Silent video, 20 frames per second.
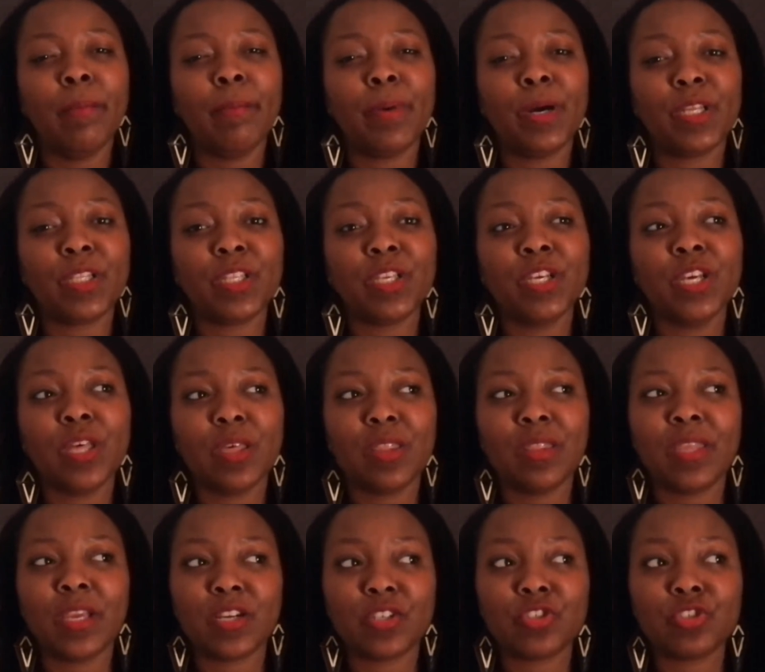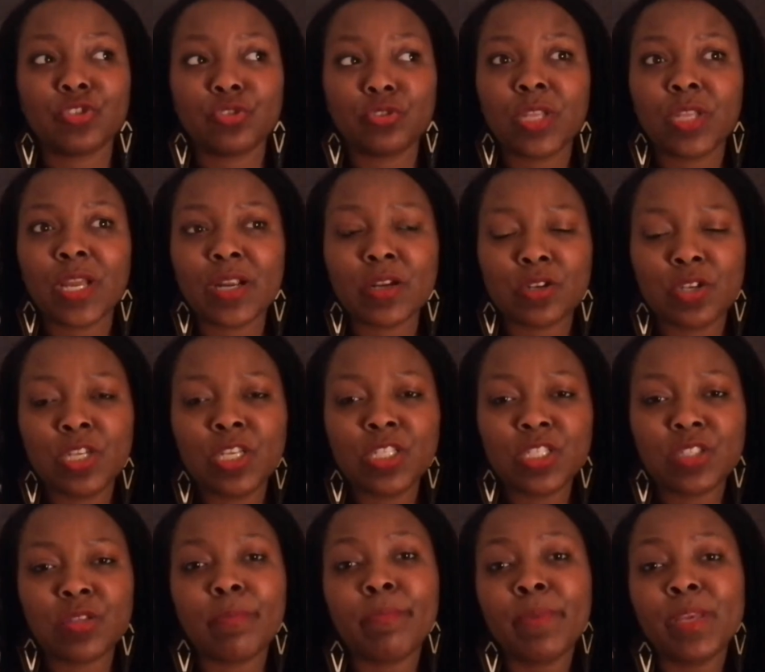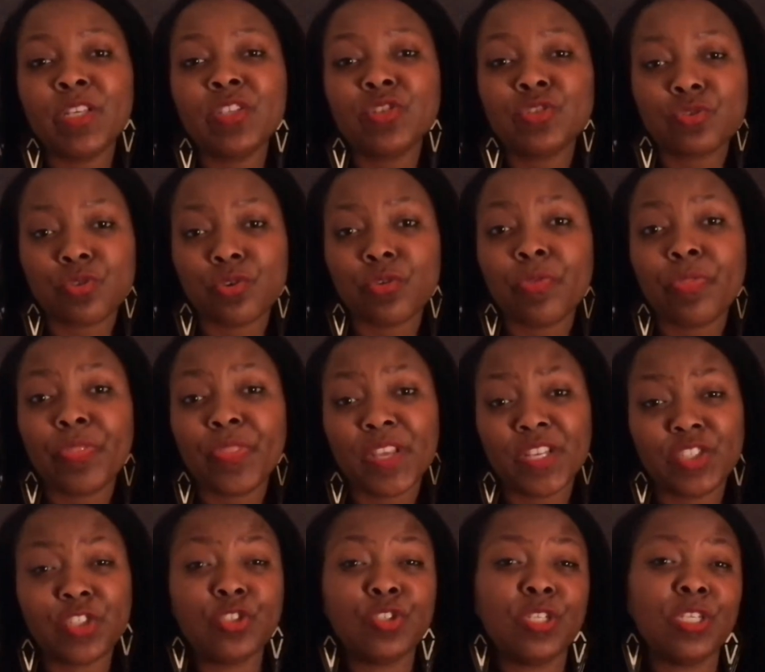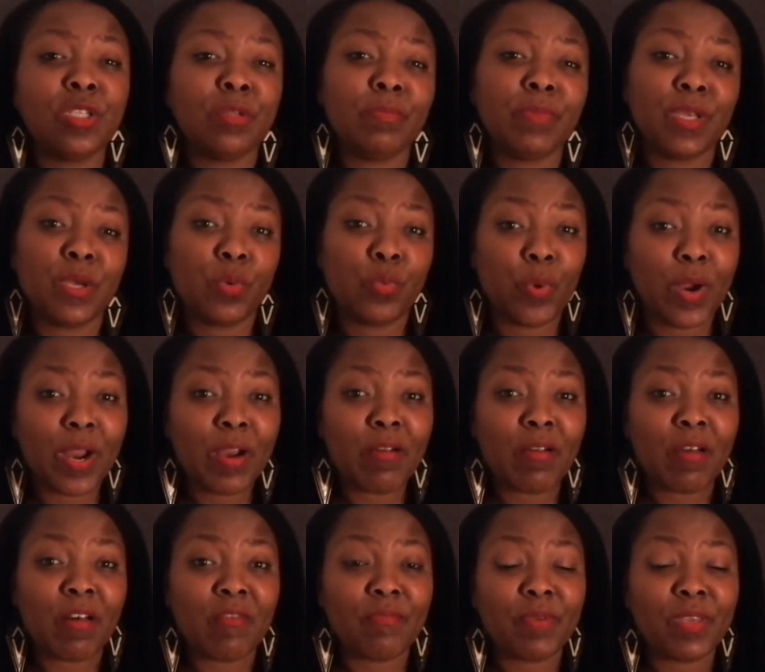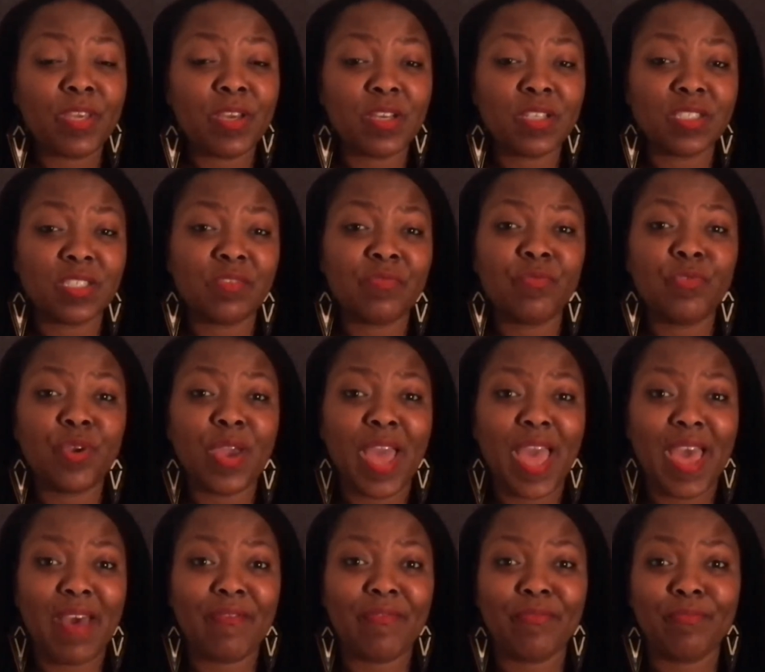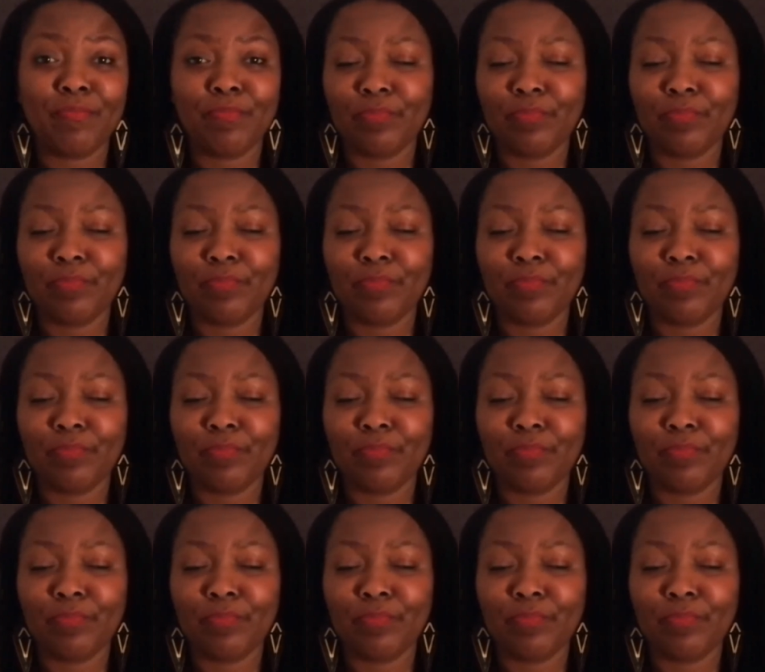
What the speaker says: But there needs to be certain things you need to be aware of, because if you have